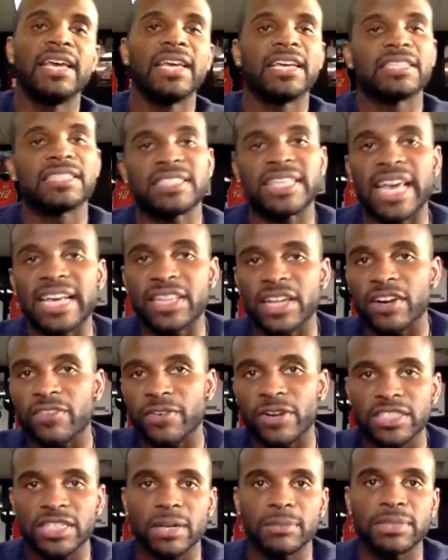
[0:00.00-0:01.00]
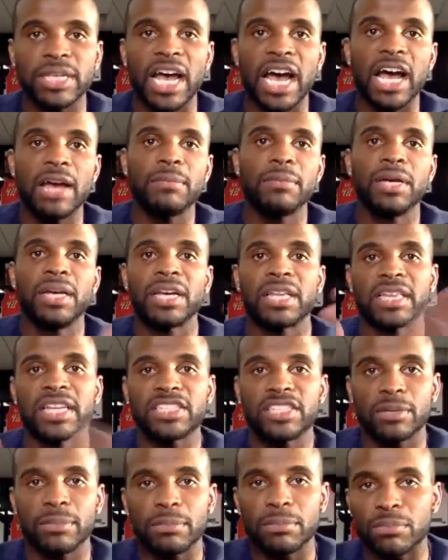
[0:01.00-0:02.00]
Stay there for some time,
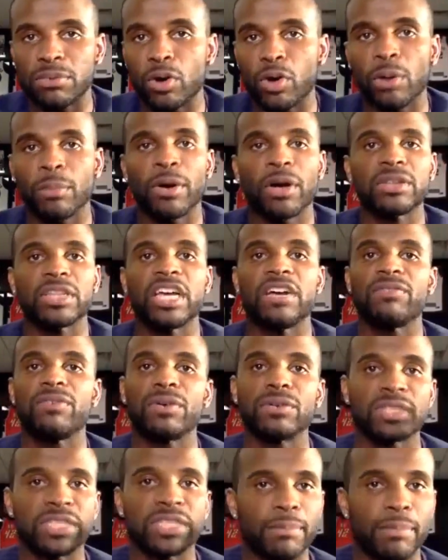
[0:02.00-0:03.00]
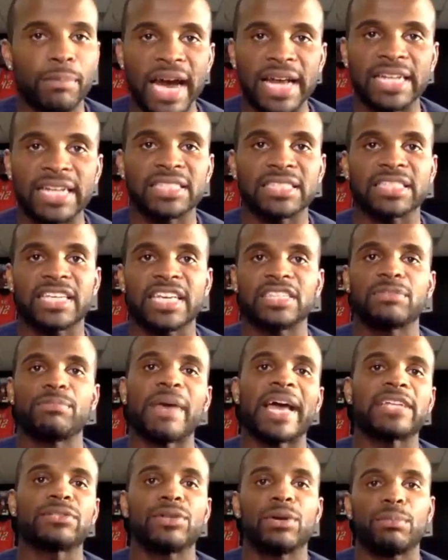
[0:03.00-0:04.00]
let your hormone levels and body just get
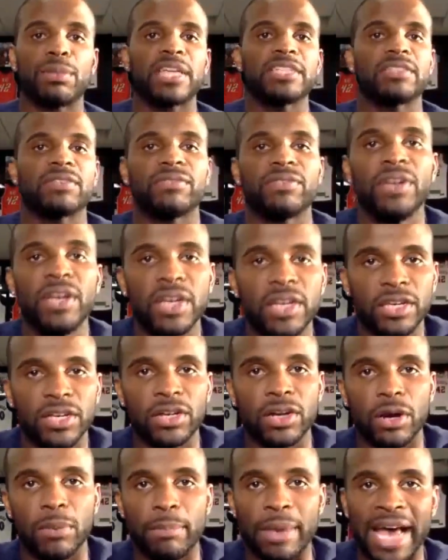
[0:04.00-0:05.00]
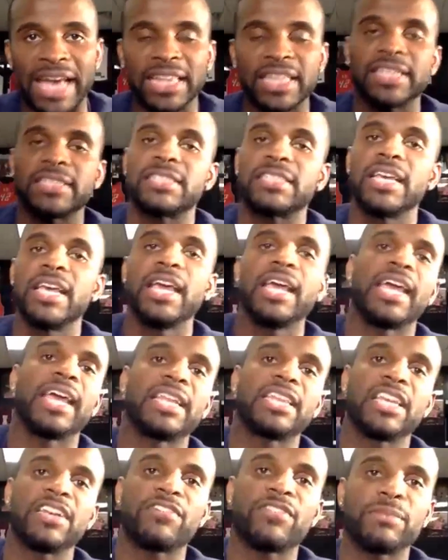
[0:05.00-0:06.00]
back to a place of, balance.
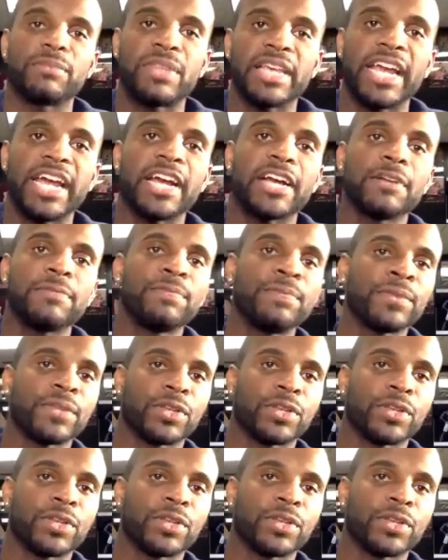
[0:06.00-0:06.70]
And then from there,